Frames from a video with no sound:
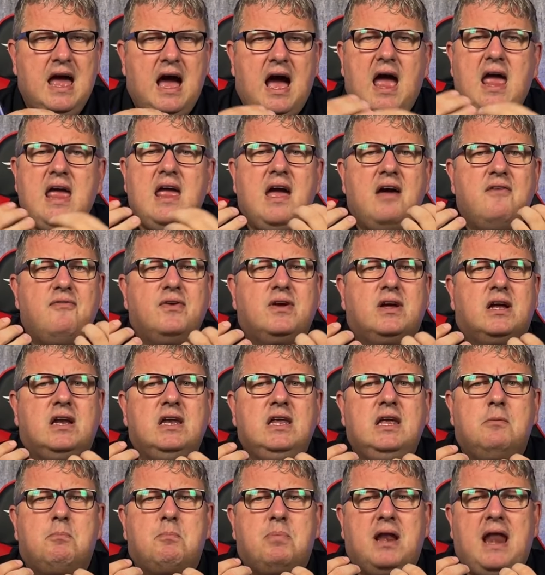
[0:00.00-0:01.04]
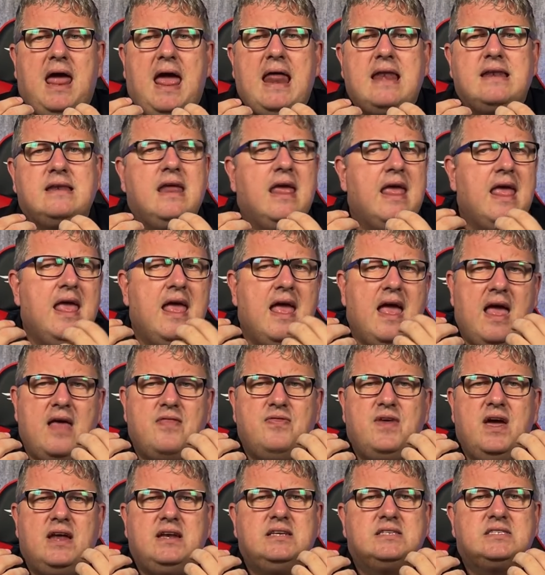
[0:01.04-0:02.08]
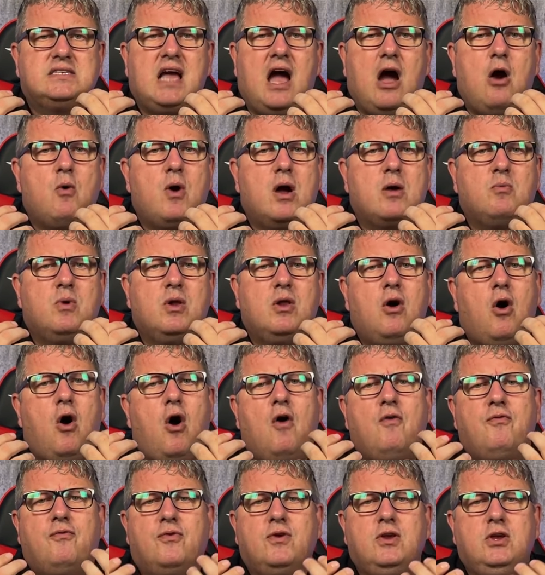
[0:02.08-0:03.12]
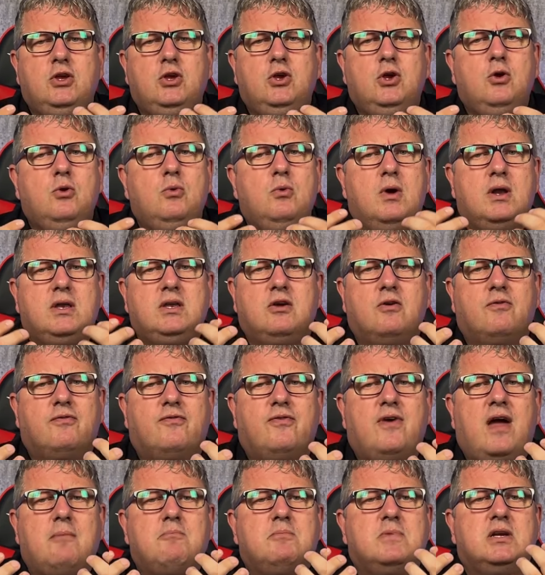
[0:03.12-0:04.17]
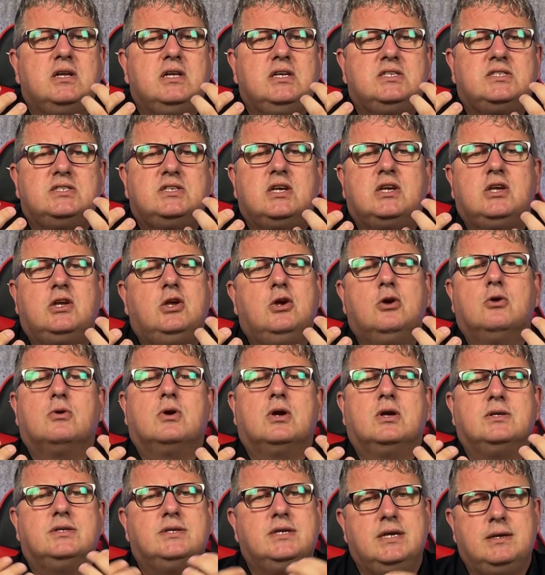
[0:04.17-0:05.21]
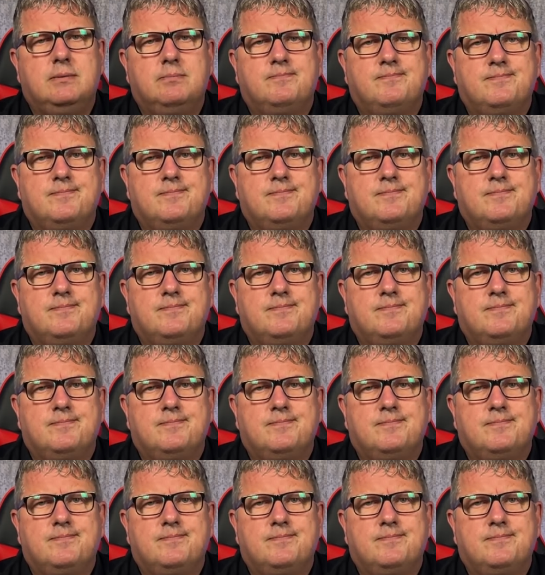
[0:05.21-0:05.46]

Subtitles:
I have a clear plan, and that is how I will offer you and your family security.